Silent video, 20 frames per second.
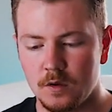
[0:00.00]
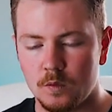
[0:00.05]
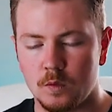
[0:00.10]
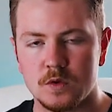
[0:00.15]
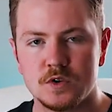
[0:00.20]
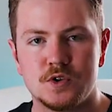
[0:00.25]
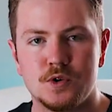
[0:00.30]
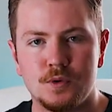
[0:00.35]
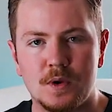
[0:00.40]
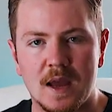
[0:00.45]

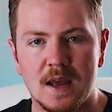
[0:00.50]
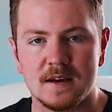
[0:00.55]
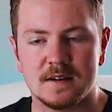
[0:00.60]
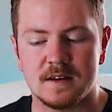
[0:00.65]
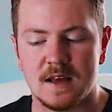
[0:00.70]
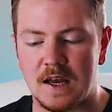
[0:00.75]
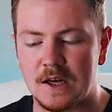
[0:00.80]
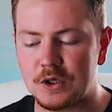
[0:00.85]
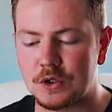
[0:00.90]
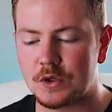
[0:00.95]
Once you get
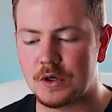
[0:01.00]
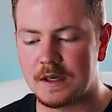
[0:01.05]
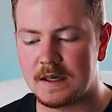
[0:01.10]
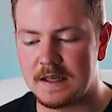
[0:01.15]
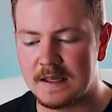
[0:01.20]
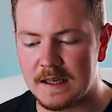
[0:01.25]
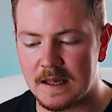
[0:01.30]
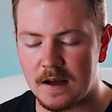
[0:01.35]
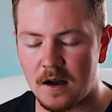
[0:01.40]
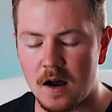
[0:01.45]
a good
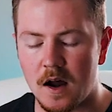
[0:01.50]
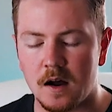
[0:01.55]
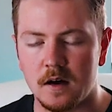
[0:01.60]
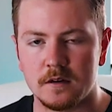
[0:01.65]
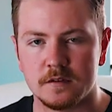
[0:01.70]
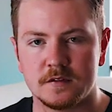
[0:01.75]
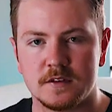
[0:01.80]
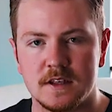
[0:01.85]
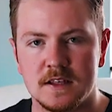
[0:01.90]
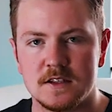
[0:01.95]
idea
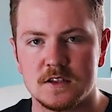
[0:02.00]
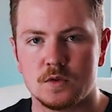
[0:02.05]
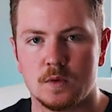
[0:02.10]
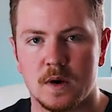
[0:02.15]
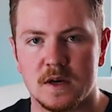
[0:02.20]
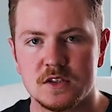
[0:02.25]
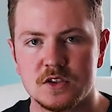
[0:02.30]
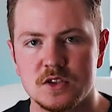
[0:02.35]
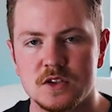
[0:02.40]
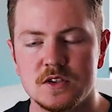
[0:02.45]
of these
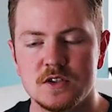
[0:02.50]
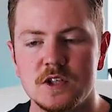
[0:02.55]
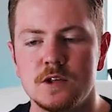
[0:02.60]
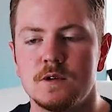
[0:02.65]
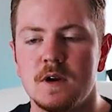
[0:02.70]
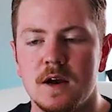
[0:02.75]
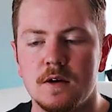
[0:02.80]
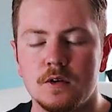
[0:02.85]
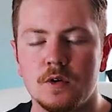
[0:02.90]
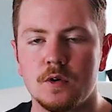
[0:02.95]
questions, you
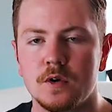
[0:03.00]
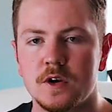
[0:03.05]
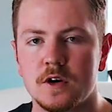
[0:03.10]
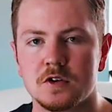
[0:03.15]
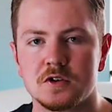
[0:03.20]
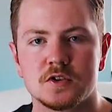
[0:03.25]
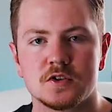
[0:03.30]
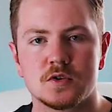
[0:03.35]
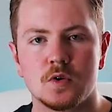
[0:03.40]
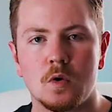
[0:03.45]
now know
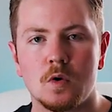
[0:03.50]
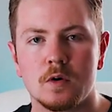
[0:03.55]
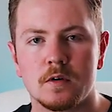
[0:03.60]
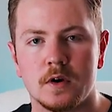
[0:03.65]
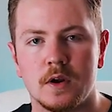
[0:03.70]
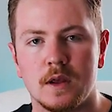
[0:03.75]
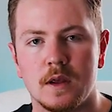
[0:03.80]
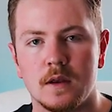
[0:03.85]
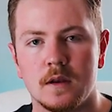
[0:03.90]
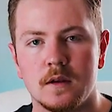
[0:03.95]
your
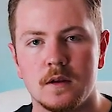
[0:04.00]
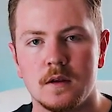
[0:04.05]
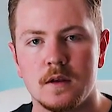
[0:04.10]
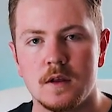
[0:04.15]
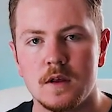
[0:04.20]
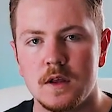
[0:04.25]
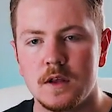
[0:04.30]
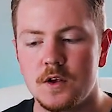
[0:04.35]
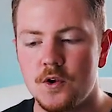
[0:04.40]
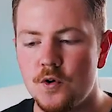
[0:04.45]
story.
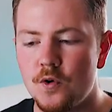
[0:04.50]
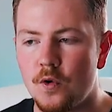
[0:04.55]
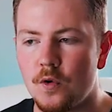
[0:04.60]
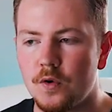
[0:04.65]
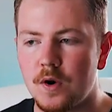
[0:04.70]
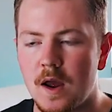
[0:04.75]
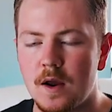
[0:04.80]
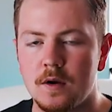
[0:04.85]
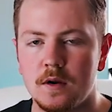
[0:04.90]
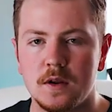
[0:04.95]
You know
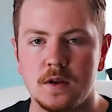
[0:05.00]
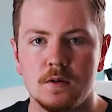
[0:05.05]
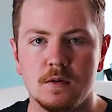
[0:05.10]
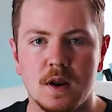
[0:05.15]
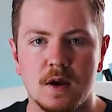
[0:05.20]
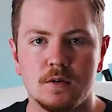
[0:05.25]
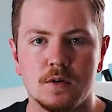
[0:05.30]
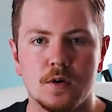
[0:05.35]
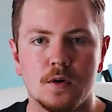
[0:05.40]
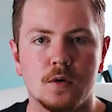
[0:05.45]
now you
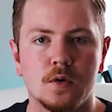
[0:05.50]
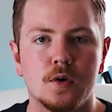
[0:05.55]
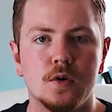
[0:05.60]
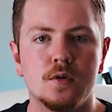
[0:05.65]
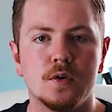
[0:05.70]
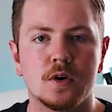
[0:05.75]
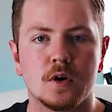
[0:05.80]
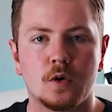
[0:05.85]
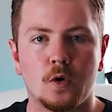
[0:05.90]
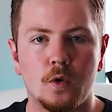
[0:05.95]
now know
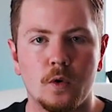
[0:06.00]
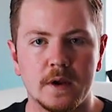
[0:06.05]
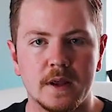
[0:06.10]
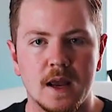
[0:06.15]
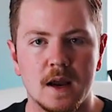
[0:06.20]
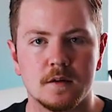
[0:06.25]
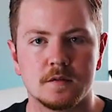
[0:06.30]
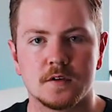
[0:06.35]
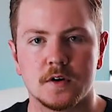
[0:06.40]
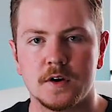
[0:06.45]
who you're going
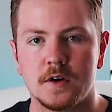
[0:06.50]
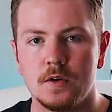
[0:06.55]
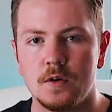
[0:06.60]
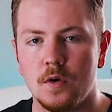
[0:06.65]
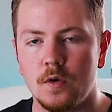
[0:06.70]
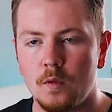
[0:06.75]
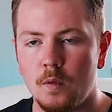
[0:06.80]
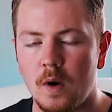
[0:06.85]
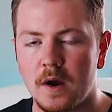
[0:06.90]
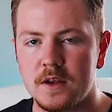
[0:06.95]
after. You
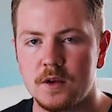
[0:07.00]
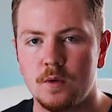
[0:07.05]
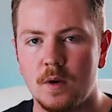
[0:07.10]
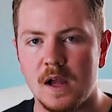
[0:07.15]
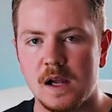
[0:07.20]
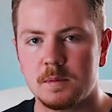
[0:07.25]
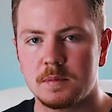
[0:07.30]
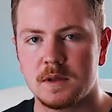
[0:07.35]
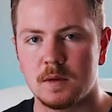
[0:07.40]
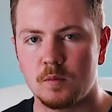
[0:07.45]
know what you
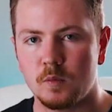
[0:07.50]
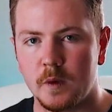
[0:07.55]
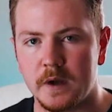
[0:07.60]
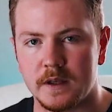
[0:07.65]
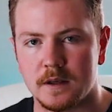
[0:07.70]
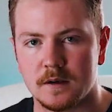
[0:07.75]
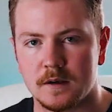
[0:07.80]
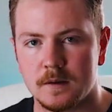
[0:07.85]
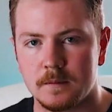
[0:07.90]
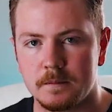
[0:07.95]
help them
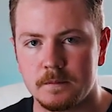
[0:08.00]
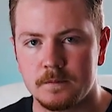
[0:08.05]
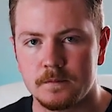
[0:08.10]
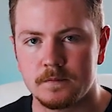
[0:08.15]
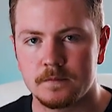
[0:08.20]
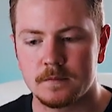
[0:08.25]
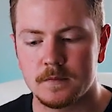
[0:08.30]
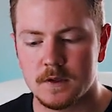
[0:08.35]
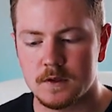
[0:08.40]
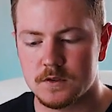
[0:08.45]
with.
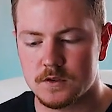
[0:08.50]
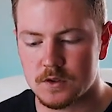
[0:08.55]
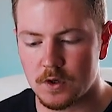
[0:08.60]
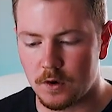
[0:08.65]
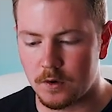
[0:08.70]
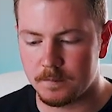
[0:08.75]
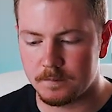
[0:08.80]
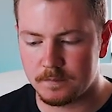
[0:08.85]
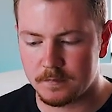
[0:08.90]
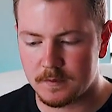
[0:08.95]

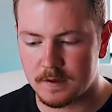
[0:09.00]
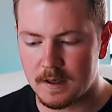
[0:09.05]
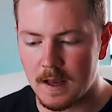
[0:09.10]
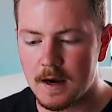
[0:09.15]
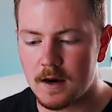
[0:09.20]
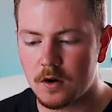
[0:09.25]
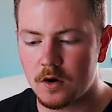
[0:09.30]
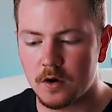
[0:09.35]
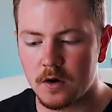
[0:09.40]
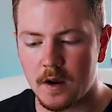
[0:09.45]
So
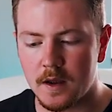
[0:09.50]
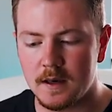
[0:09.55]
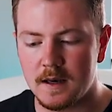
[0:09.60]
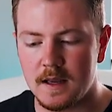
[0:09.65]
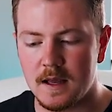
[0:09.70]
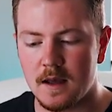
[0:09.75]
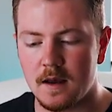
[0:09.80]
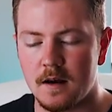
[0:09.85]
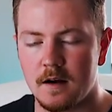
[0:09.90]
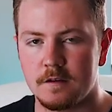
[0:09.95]
get a good
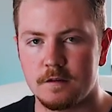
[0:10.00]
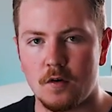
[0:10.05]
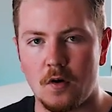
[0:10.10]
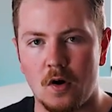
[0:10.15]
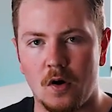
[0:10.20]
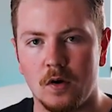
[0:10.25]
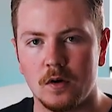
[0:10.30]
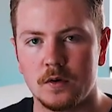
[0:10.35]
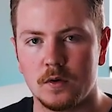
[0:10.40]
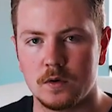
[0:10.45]
idea of
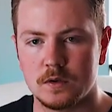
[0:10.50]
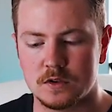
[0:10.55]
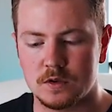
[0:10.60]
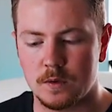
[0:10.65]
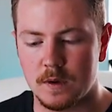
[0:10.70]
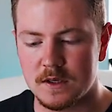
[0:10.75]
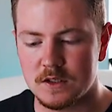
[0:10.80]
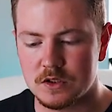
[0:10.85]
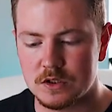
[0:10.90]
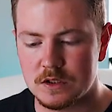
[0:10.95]
all those
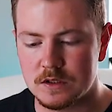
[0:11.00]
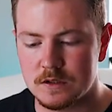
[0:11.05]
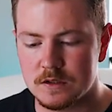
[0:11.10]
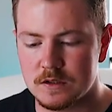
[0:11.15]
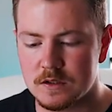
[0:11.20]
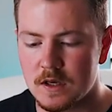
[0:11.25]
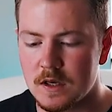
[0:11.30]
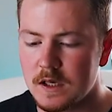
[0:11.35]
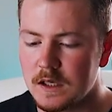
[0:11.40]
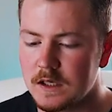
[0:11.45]
questions.